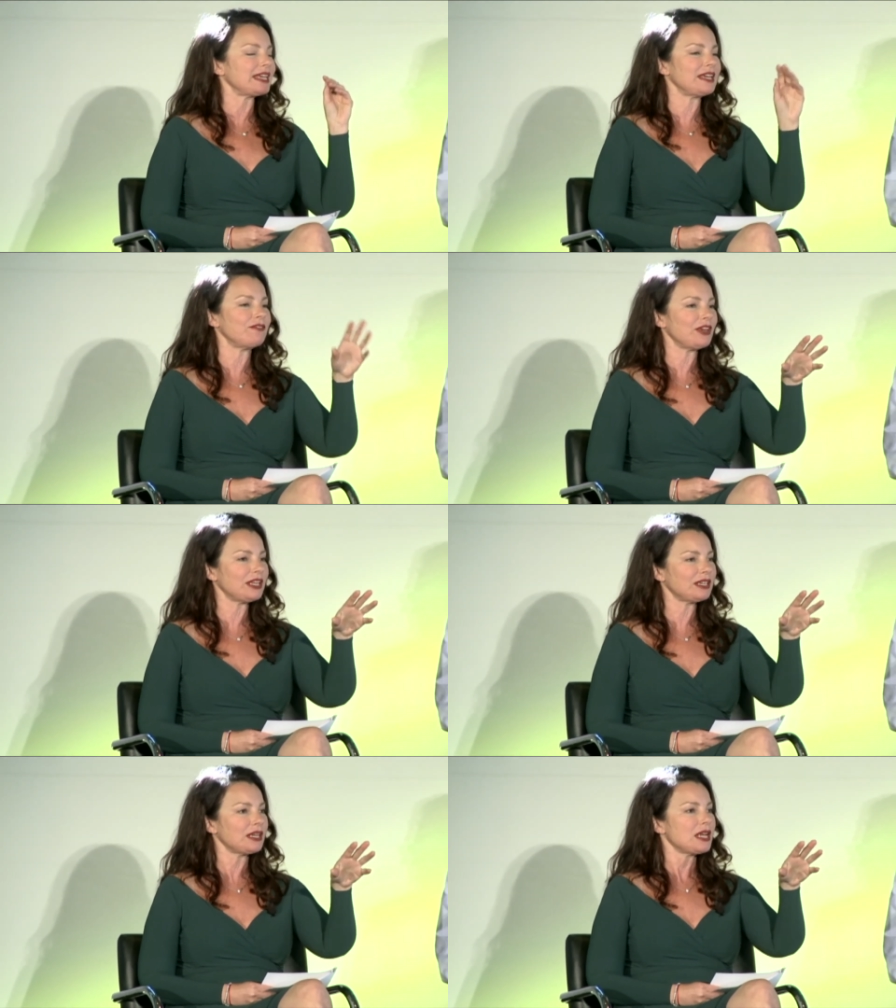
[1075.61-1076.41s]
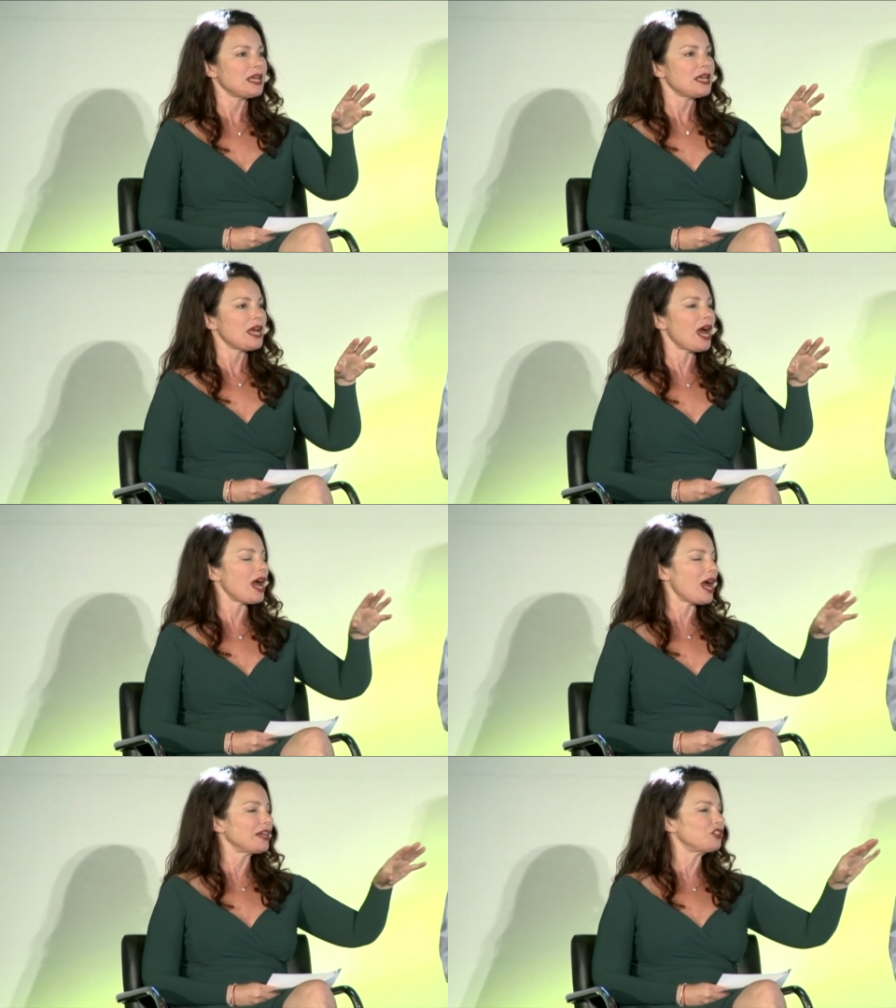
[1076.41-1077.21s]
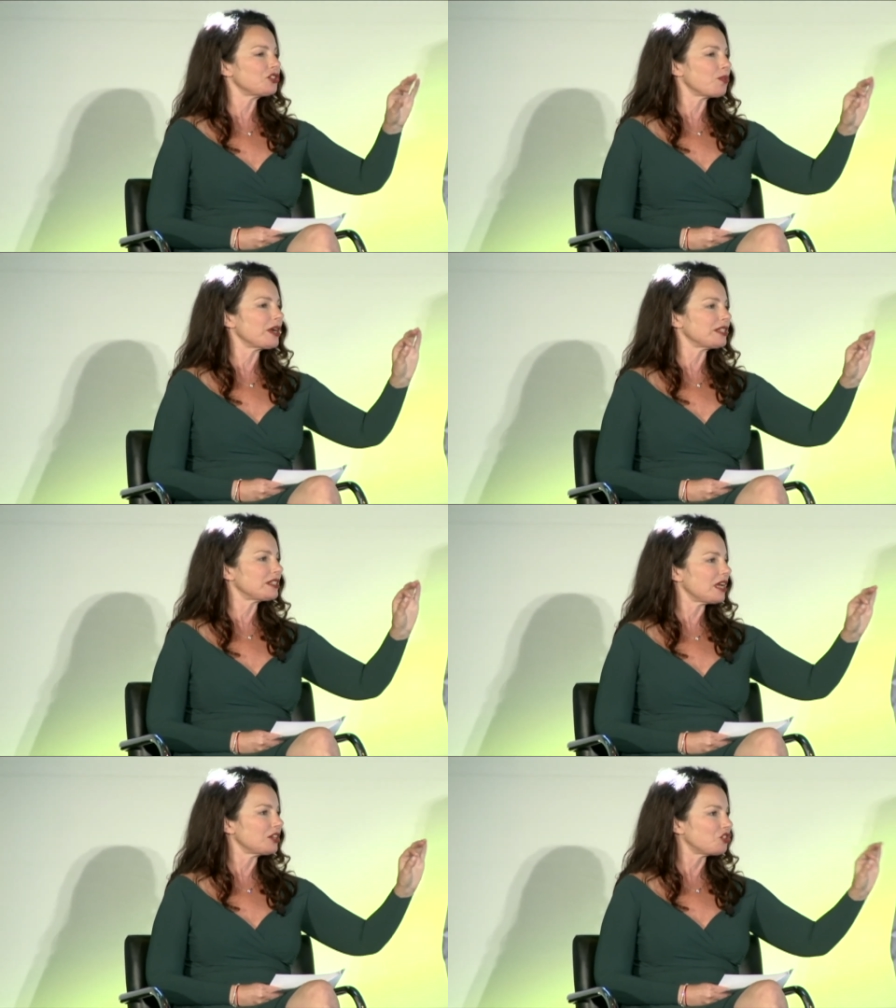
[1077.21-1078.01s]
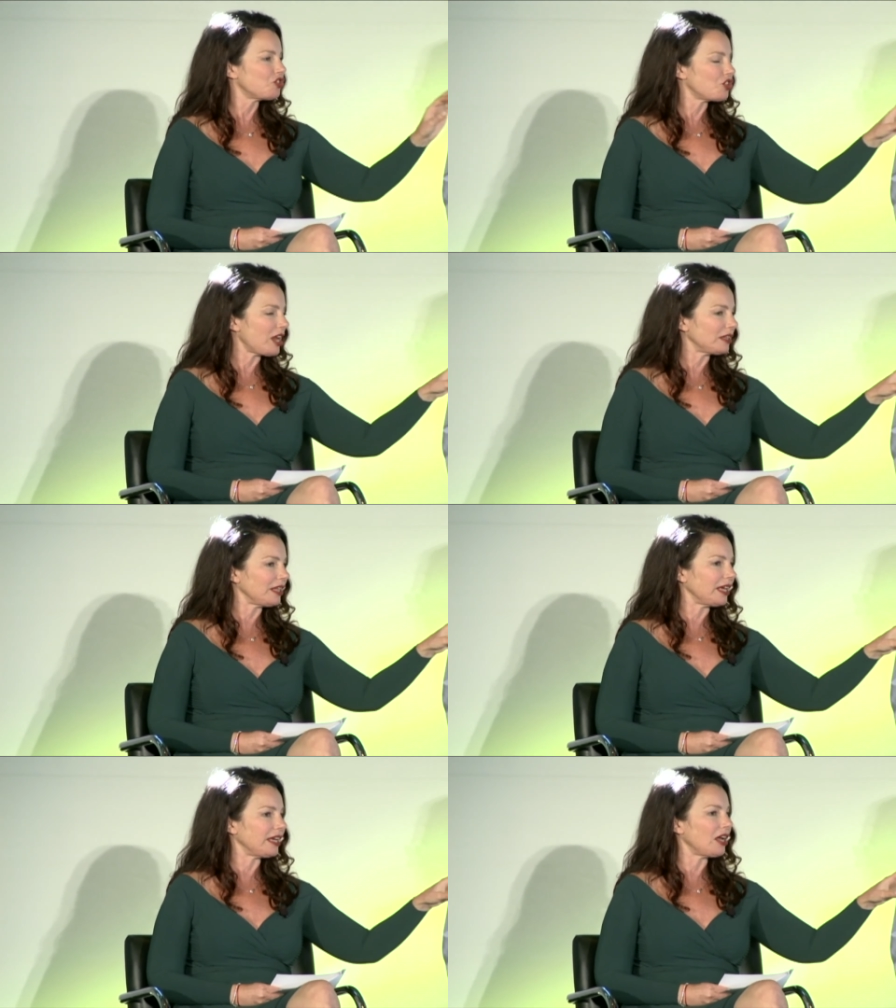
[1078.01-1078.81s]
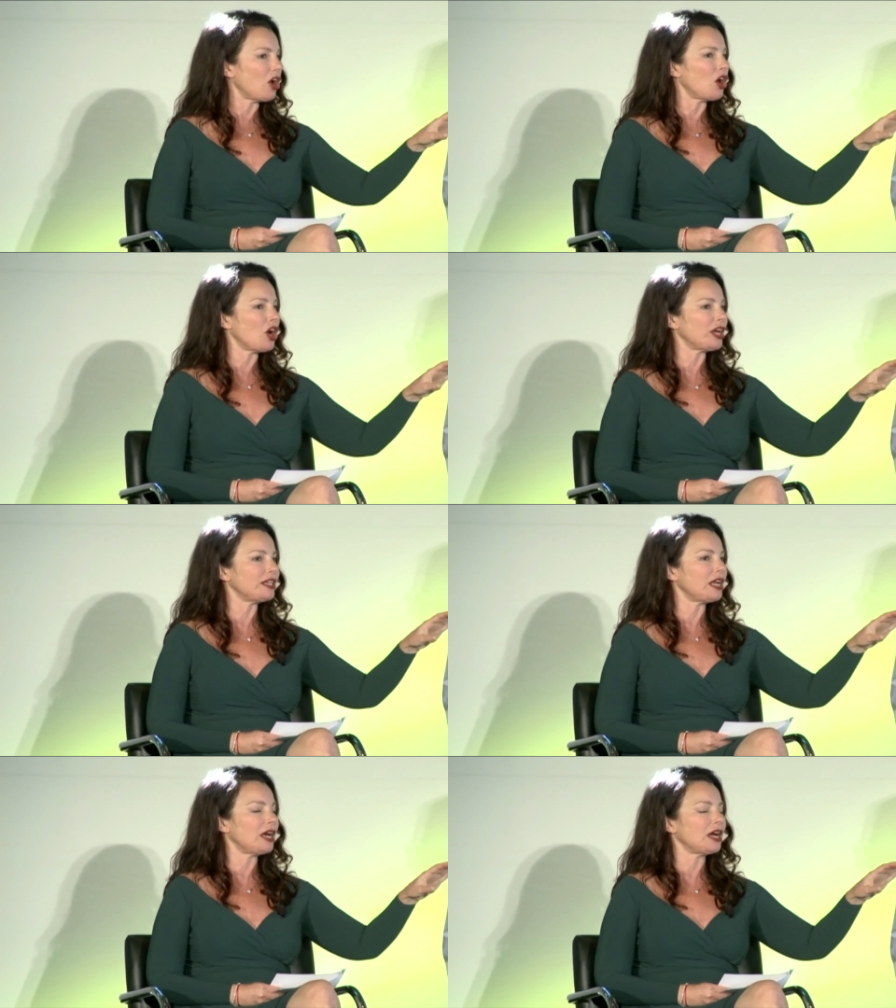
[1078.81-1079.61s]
Even, I just want to touch gently on